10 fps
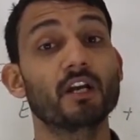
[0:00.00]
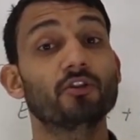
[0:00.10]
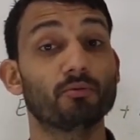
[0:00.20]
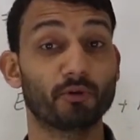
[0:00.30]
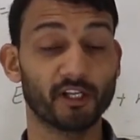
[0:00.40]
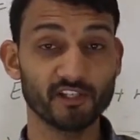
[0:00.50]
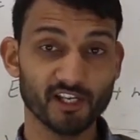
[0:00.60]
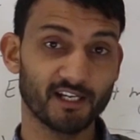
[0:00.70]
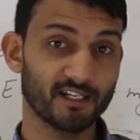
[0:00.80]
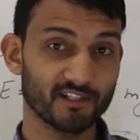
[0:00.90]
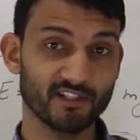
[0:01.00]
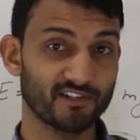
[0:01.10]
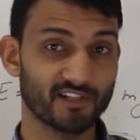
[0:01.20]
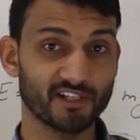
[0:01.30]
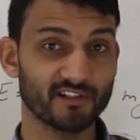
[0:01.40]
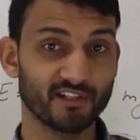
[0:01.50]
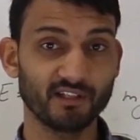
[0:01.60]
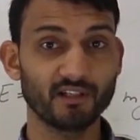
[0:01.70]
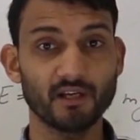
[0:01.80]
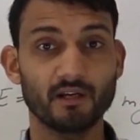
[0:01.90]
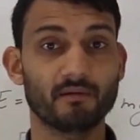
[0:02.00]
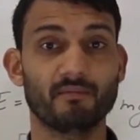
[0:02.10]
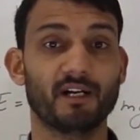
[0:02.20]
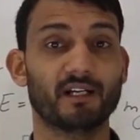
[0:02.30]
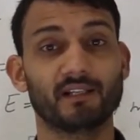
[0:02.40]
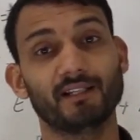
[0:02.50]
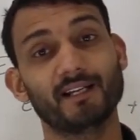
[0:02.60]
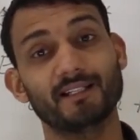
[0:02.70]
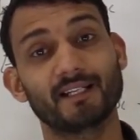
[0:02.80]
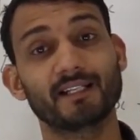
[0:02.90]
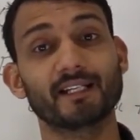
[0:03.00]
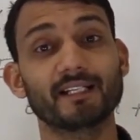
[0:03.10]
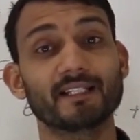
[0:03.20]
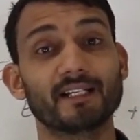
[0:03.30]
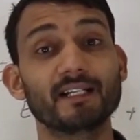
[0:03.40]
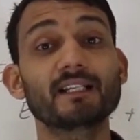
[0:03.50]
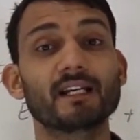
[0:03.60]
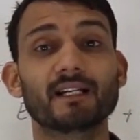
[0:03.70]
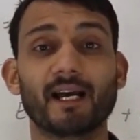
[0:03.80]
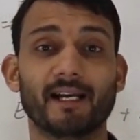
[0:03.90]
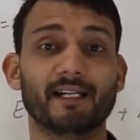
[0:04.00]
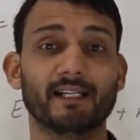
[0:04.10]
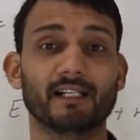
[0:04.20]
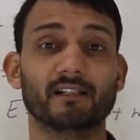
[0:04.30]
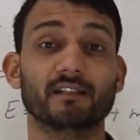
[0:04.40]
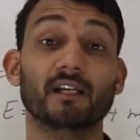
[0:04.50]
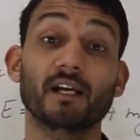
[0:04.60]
So potential energy is decreasing, but there is an increase in its kinetic energy.